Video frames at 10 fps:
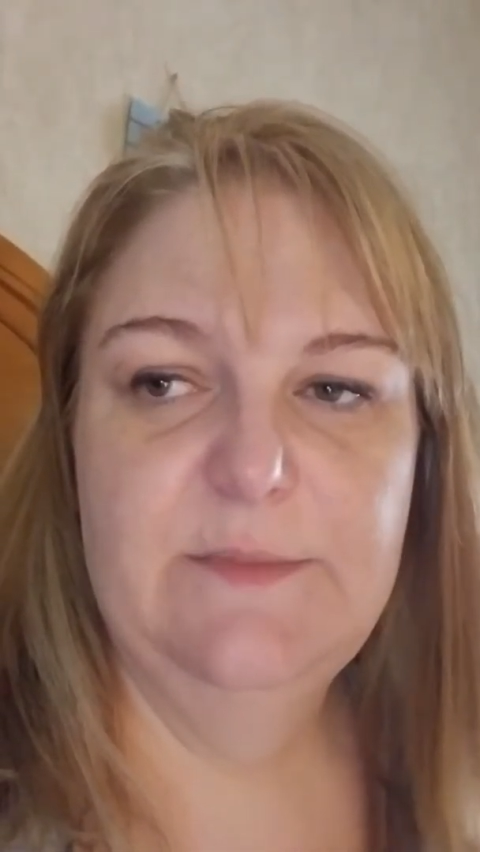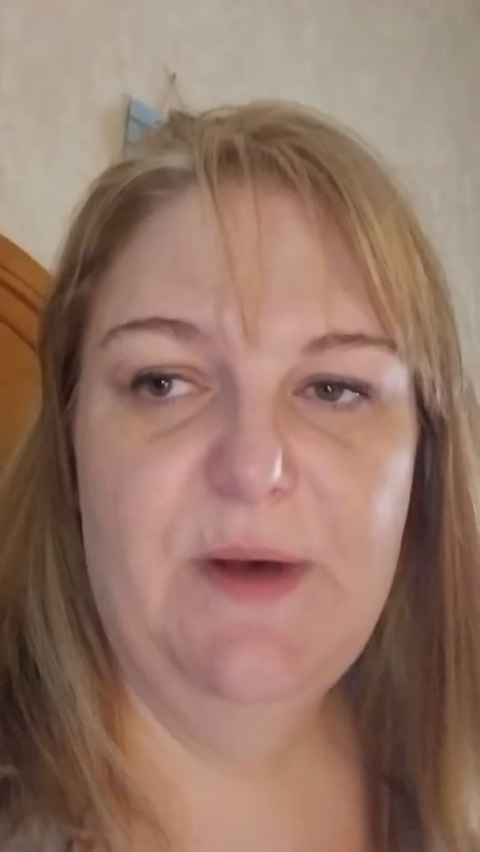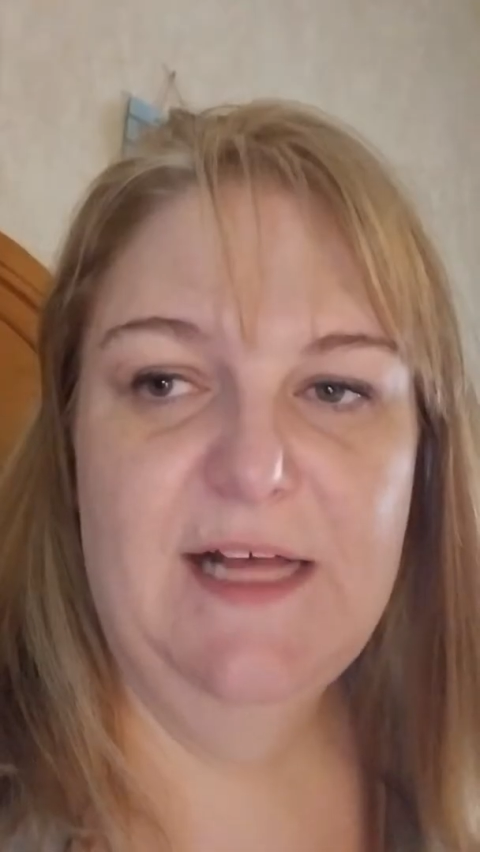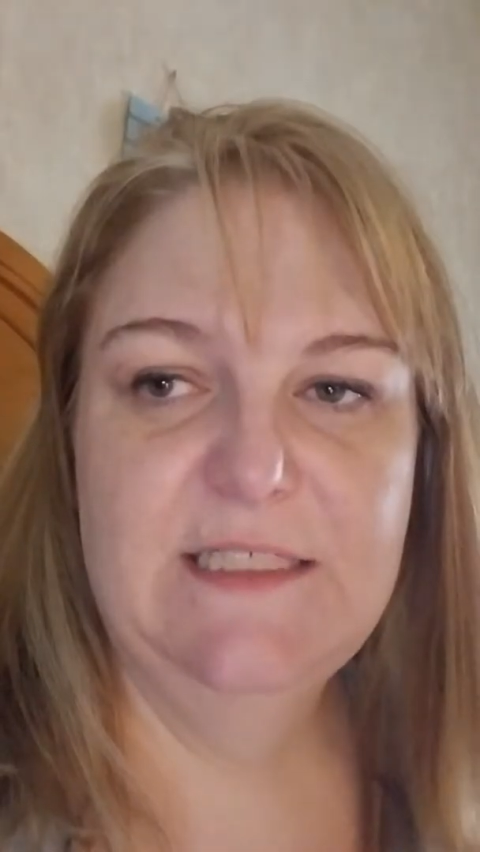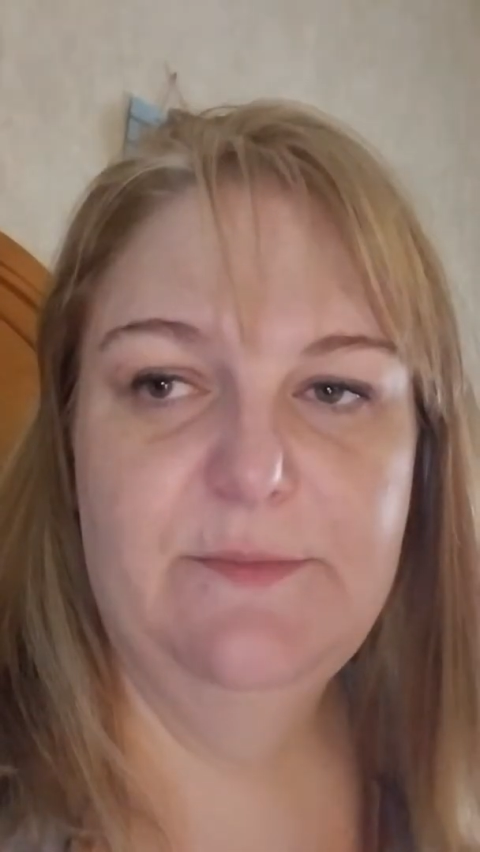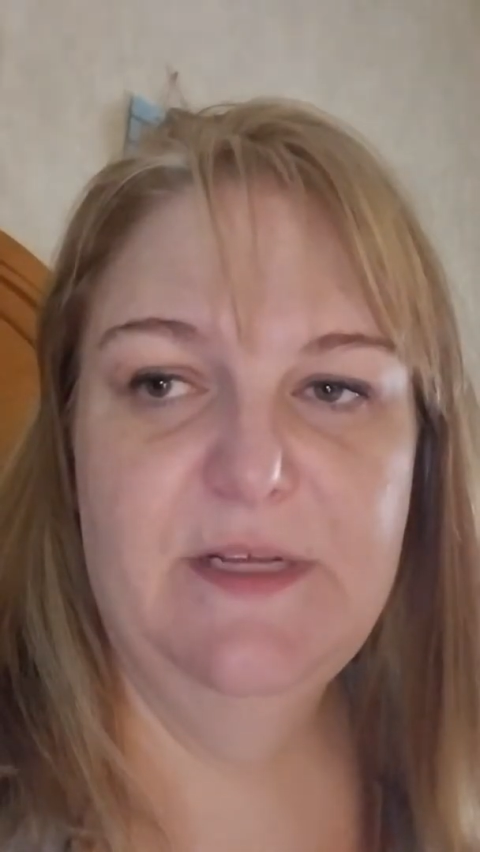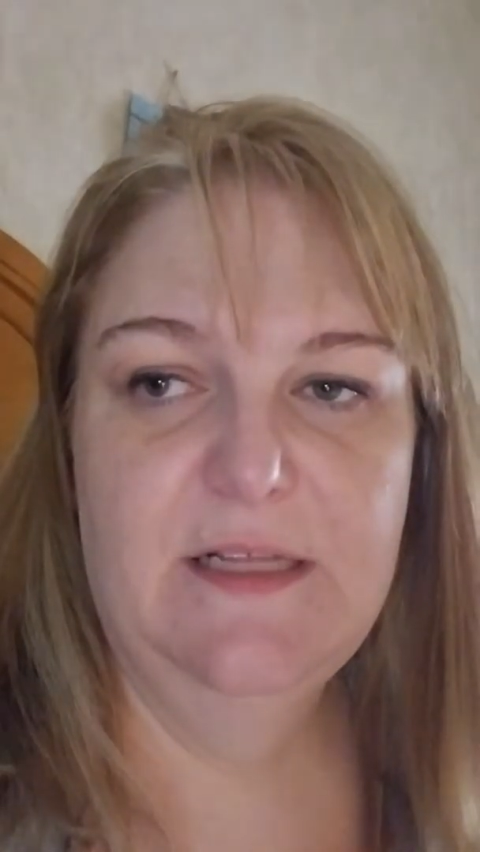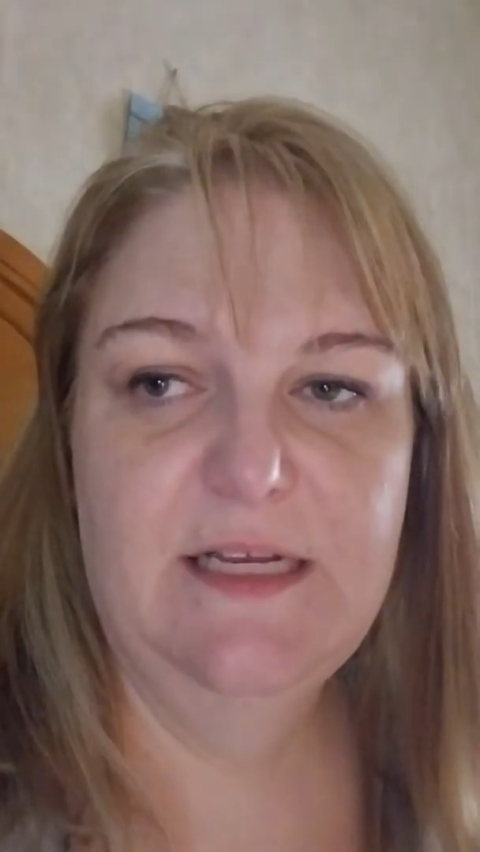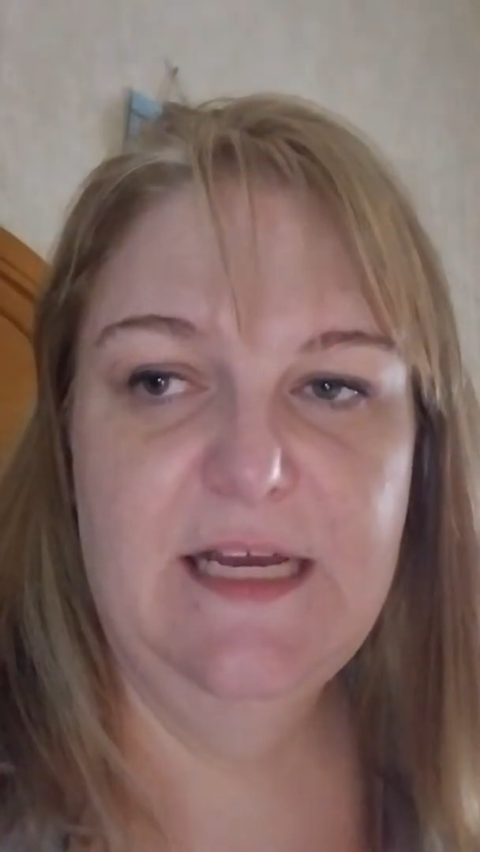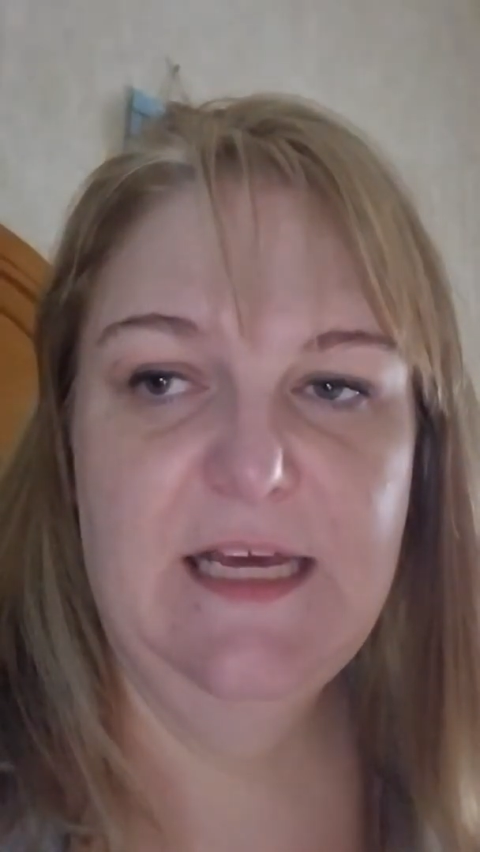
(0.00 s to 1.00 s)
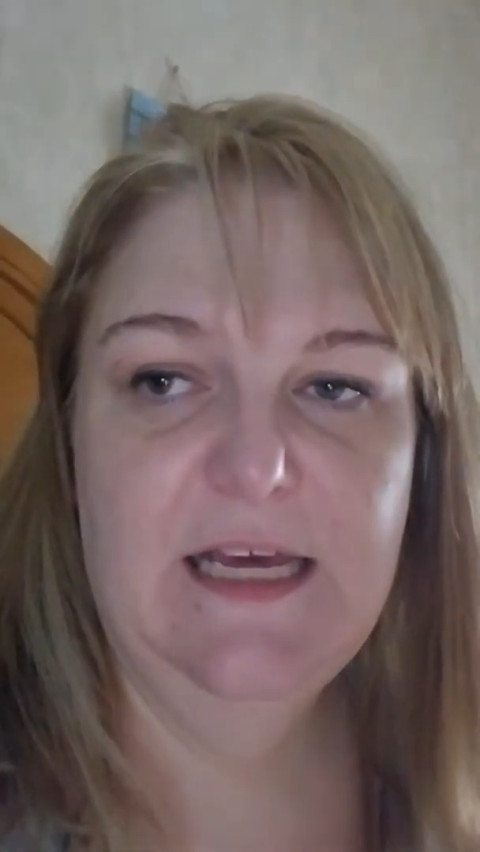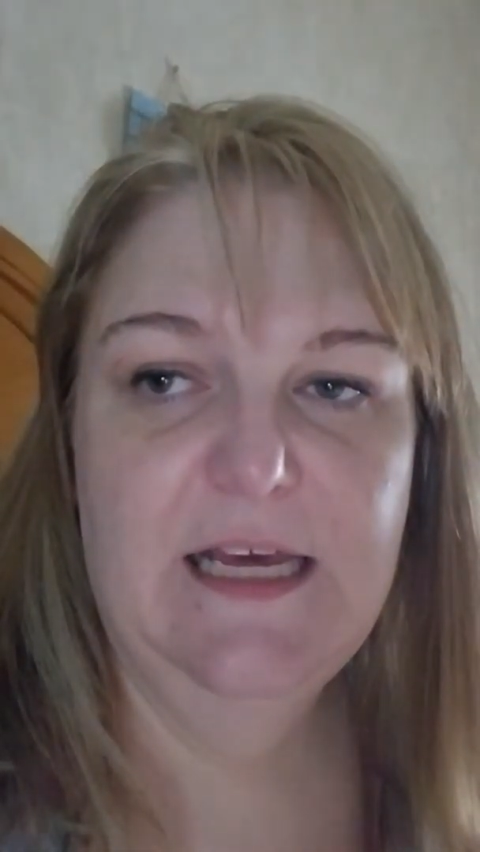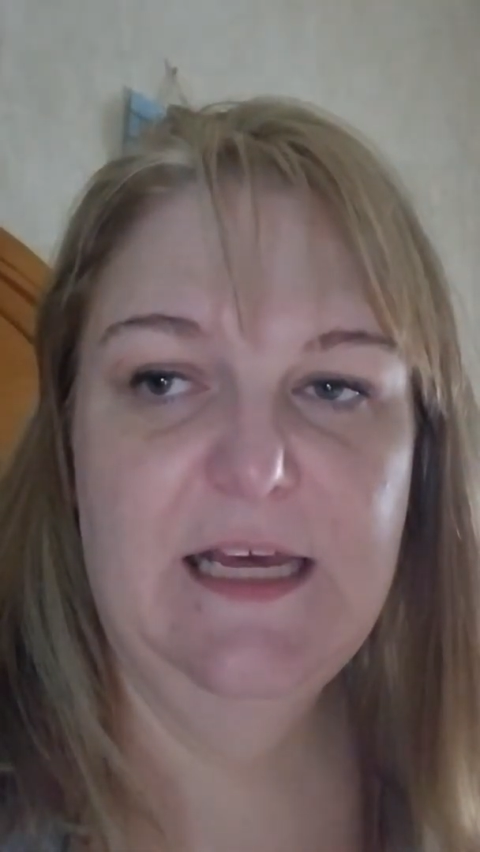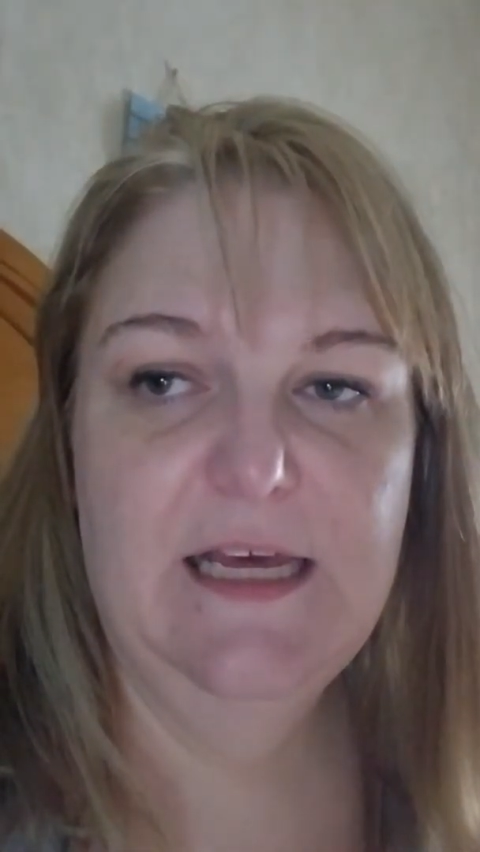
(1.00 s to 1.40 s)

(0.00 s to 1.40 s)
a possibility